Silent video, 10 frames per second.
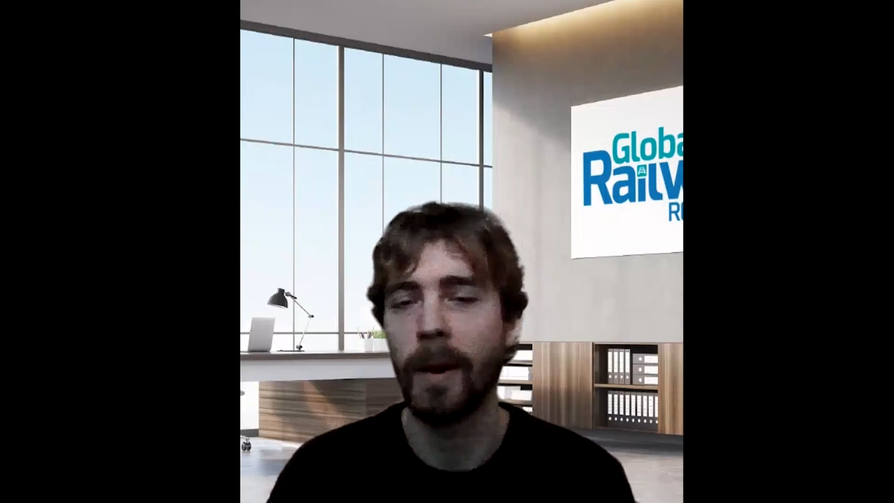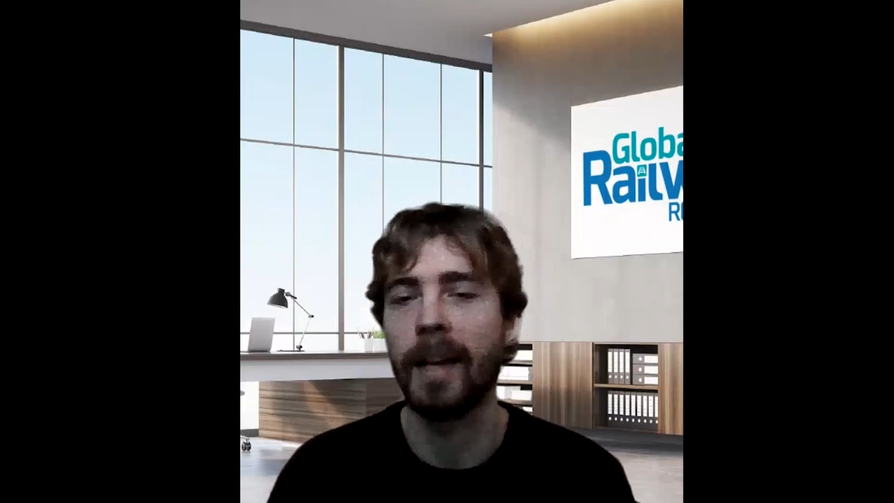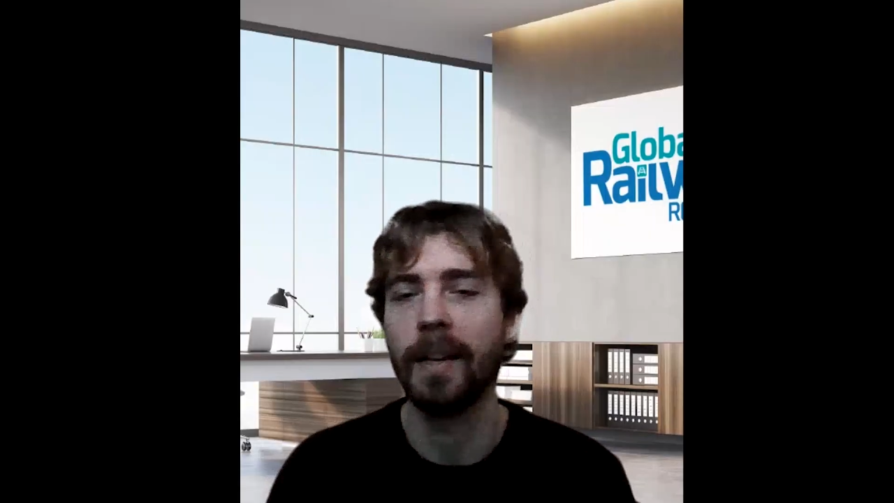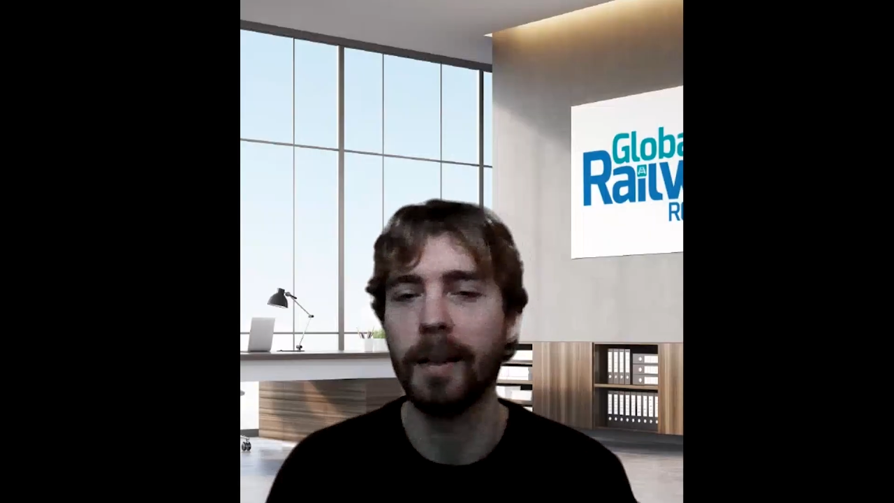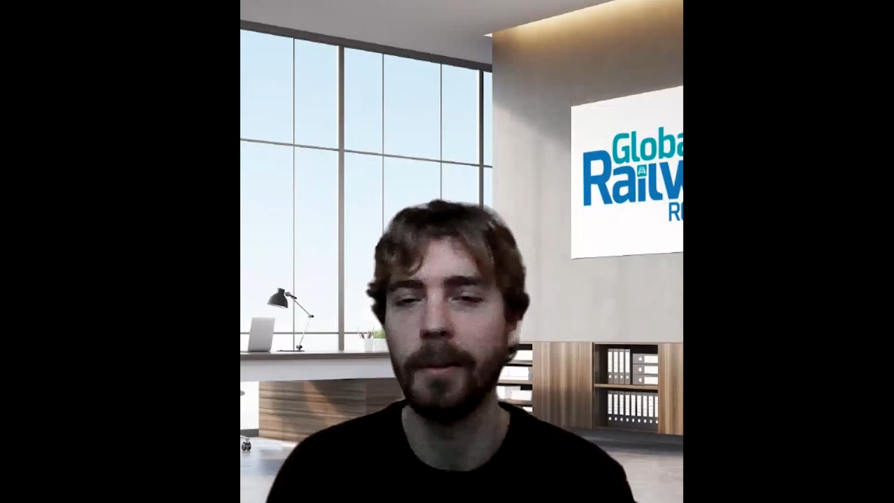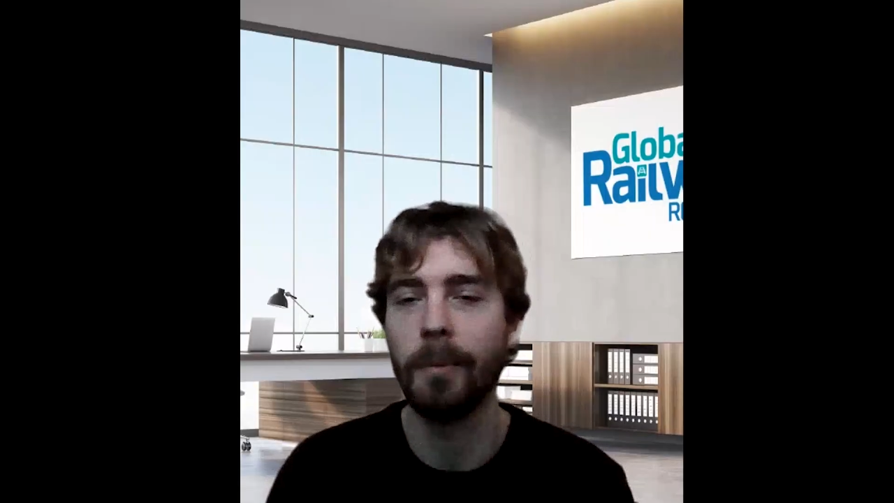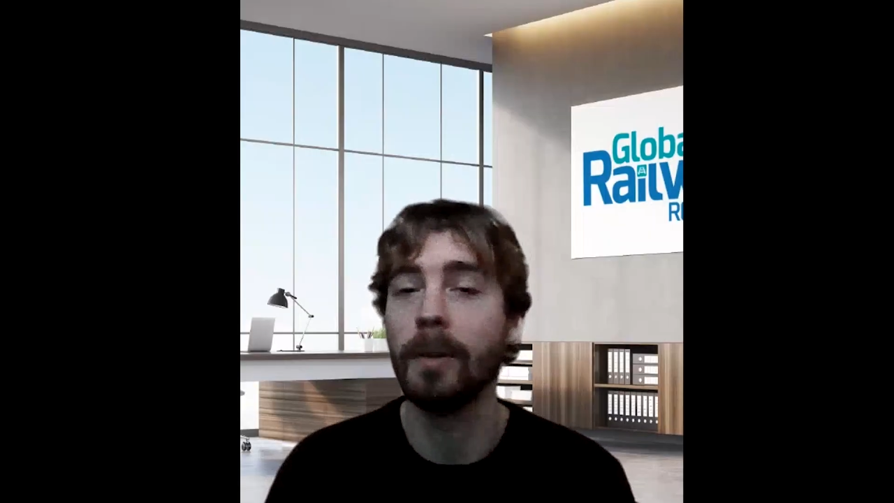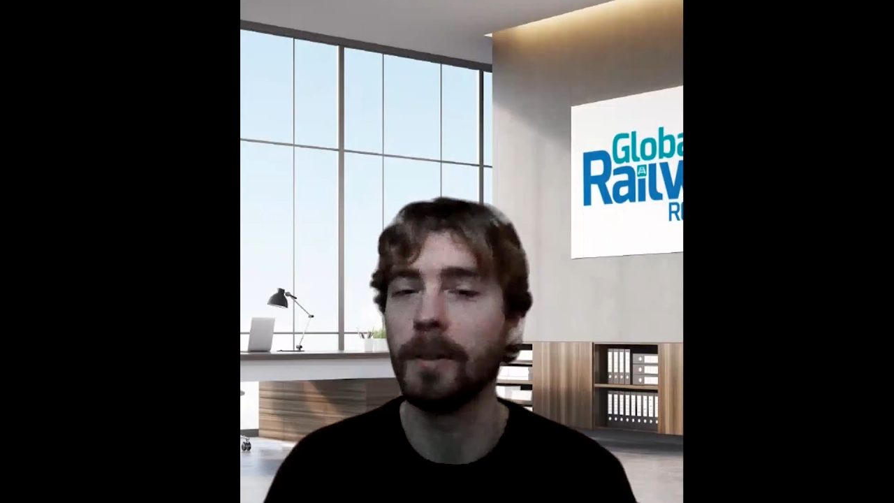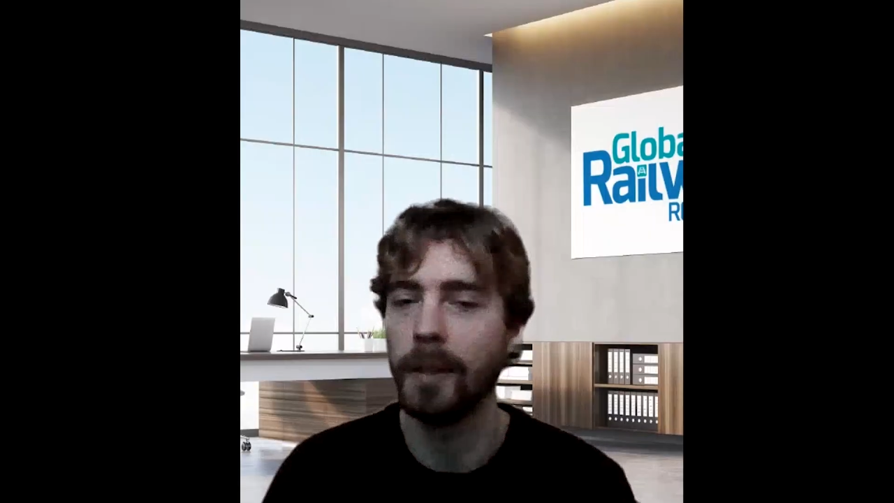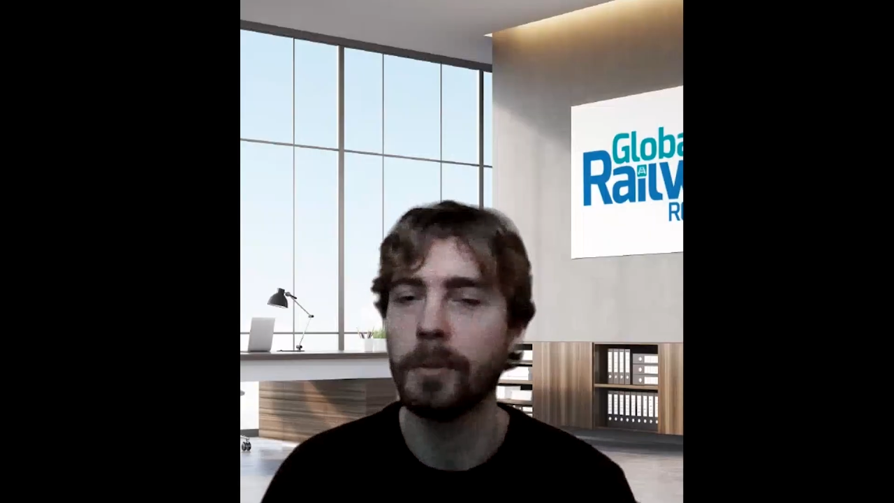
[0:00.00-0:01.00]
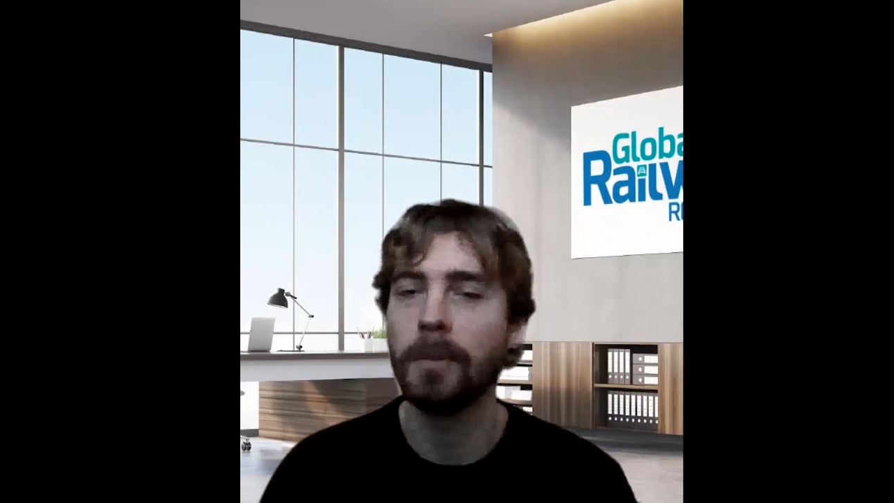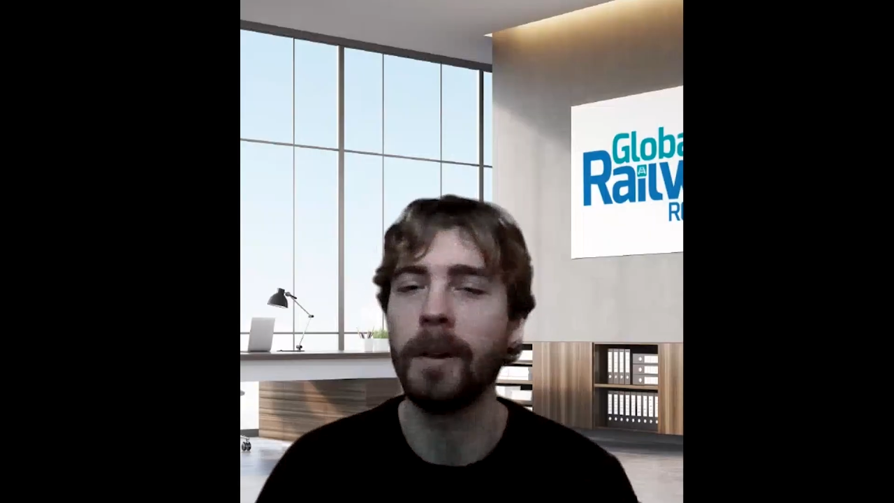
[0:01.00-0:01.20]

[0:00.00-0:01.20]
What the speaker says: Great. Well, that's